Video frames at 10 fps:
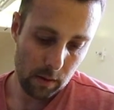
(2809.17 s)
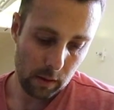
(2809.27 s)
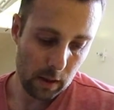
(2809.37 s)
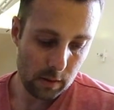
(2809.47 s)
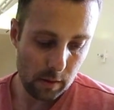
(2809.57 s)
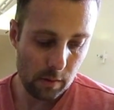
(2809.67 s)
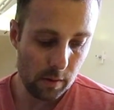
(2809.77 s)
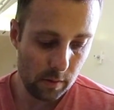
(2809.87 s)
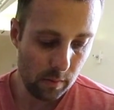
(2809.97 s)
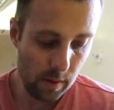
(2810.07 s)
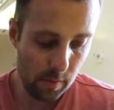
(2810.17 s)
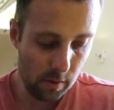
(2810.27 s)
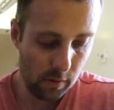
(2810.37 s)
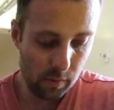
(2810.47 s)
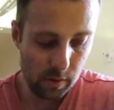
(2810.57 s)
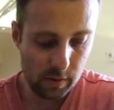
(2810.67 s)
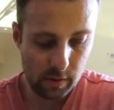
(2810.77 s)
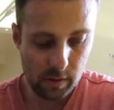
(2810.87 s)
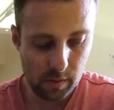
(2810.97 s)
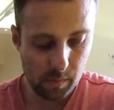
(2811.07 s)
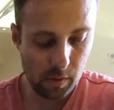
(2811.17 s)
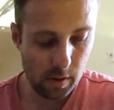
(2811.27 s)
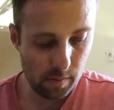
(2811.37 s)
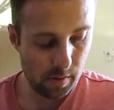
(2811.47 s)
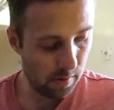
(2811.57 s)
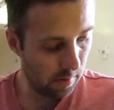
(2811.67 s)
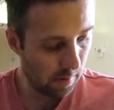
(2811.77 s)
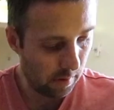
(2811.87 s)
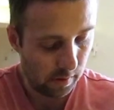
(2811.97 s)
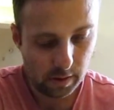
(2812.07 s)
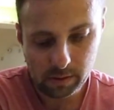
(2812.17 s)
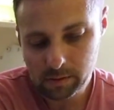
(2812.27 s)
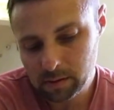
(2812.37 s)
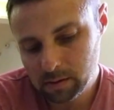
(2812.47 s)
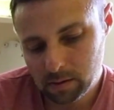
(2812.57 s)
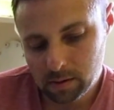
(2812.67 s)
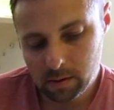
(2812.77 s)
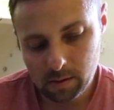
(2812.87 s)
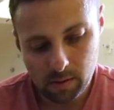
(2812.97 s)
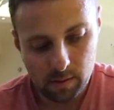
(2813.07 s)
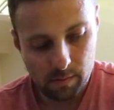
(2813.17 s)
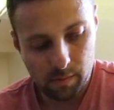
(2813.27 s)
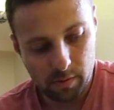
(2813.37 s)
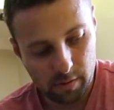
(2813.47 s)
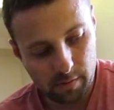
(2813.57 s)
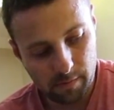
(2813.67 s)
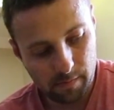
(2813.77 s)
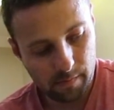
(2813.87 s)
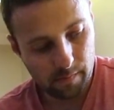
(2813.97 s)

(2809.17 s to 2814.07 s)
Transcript: Okay, so there is a wee bit of twist in this pipe that I need to put in.